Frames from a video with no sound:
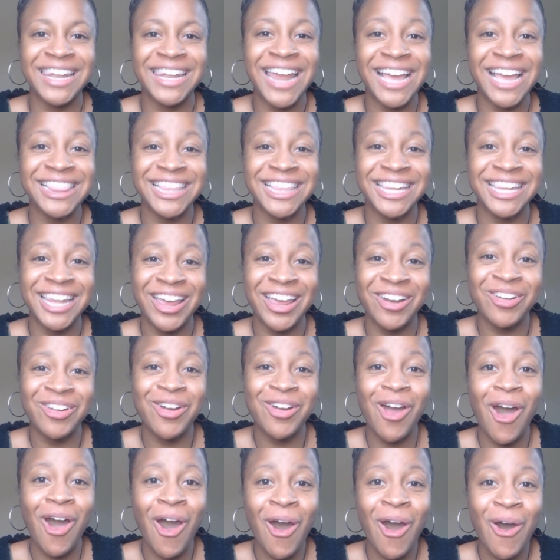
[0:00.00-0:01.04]
Like the
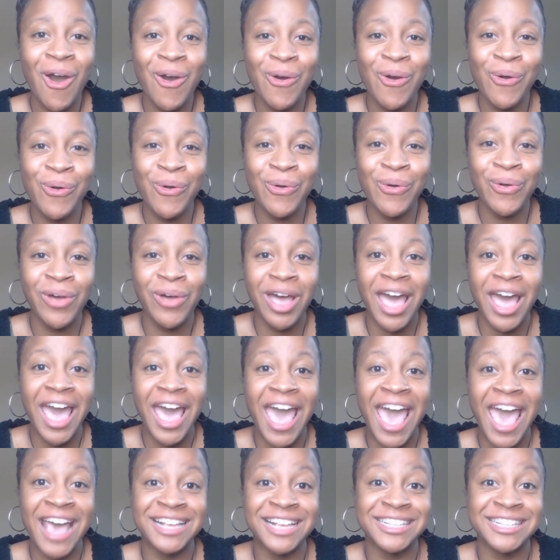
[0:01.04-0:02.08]
letter O
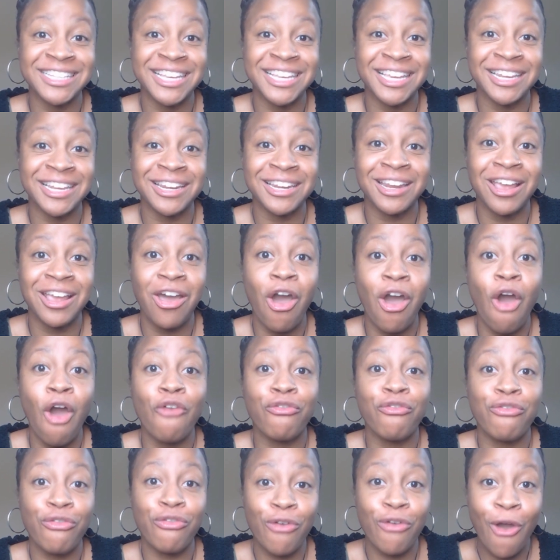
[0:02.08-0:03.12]
as in
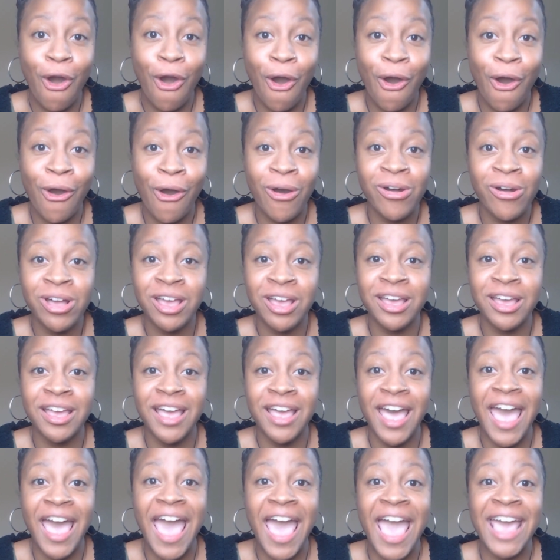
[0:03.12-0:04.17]
frog
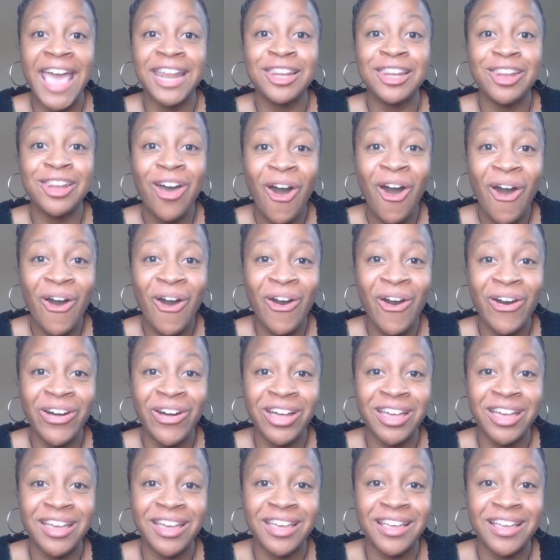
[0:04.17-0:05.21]
and
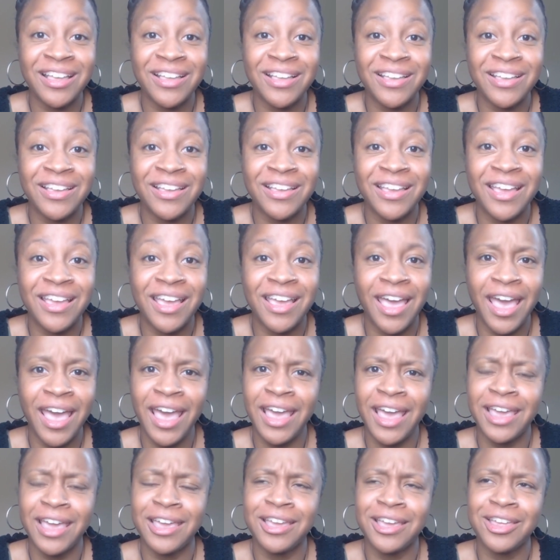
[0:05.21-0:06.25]
log.
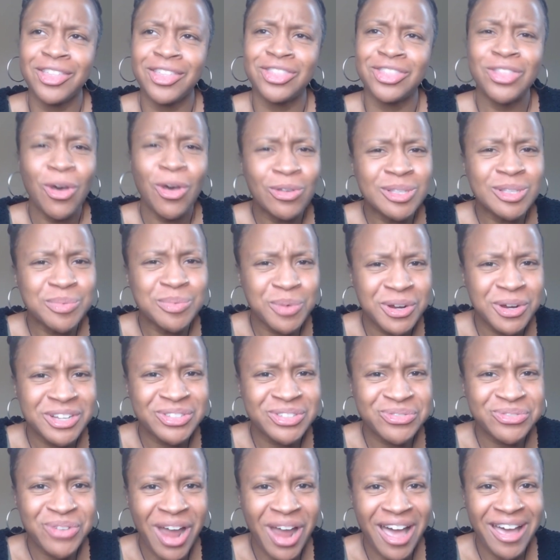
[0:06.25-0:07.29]
Hey, those
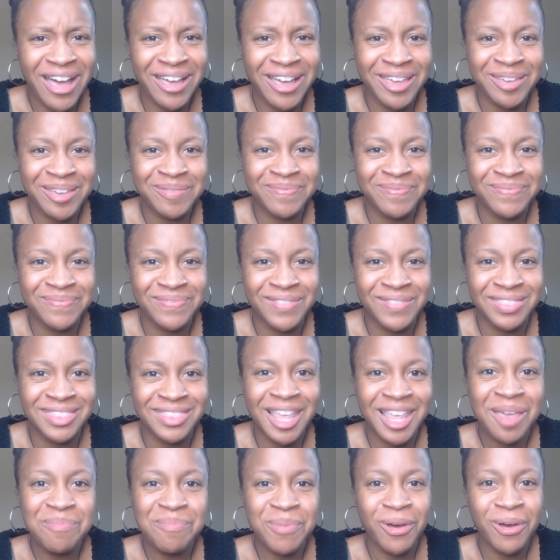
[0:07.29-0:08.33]
words rhyme.
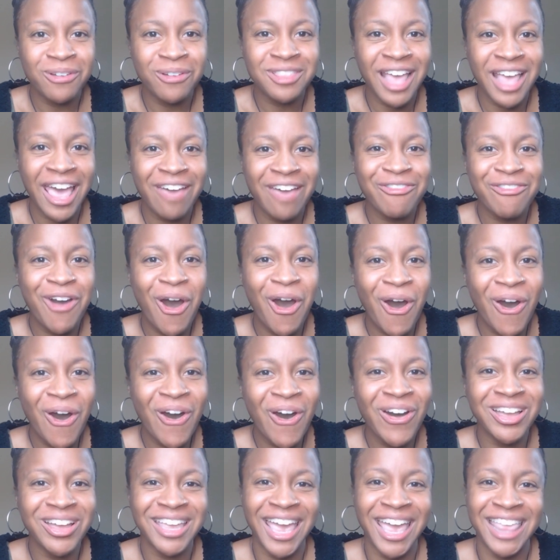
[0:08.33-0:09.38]
They both have
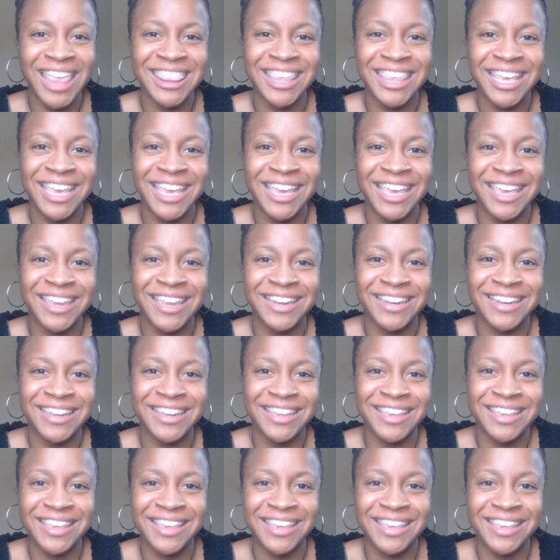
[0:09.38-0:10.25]
og at the end.